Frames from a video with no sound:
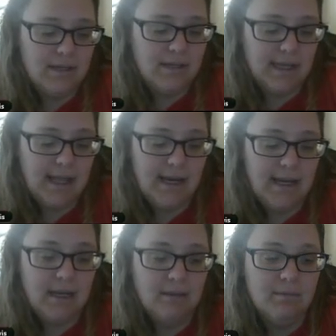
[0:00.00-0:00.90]
To get that
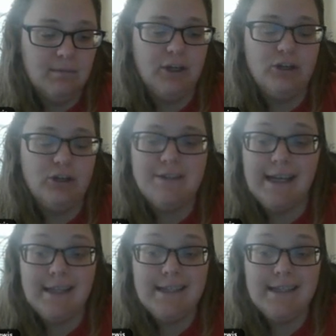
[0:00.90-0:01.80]
E, remember you do
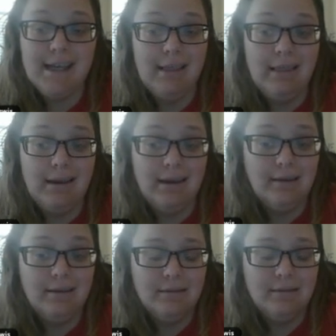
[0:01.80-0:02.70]
second
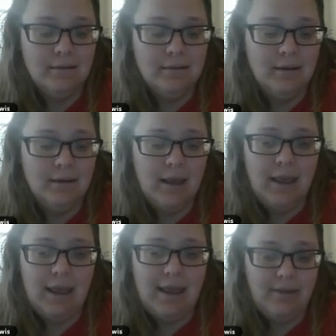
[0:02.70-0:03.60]
ln,
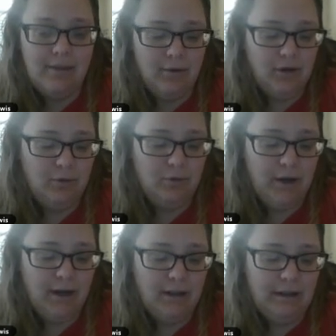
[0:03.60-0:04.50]
and then we're going to do
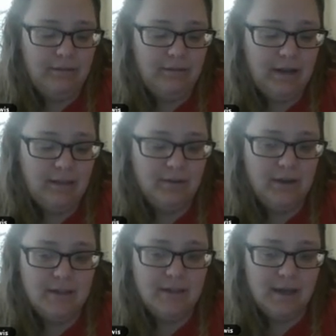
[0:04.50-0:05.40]

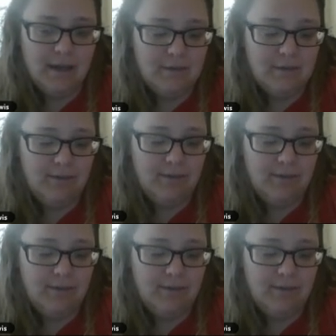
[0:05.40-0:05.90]
0.1193 times